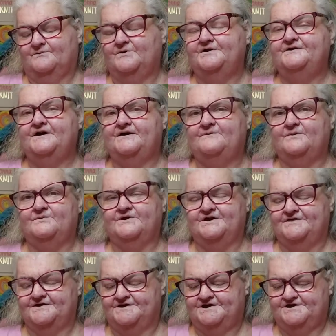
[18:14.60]
One day we were
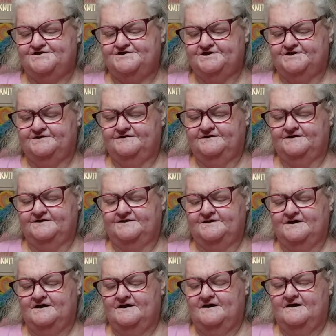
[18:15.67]
in the kitchen,
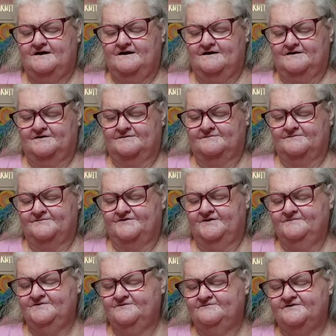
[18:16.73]
and
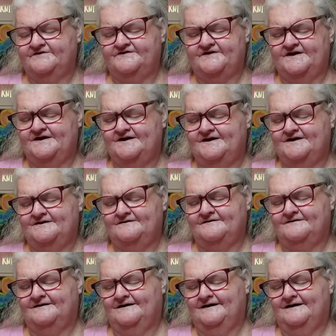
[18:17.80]
something was said.